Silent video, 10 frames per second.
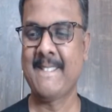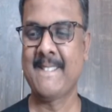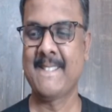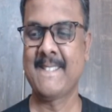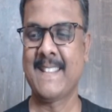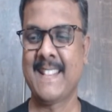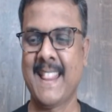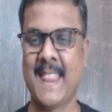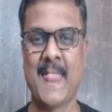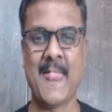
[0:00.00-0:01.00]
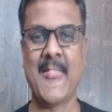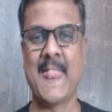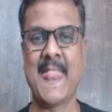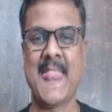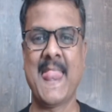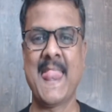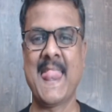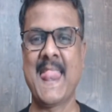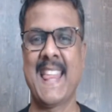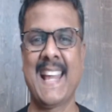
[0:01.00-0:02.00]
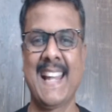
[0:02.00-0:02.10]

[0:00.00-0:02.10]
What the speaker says: [no speech]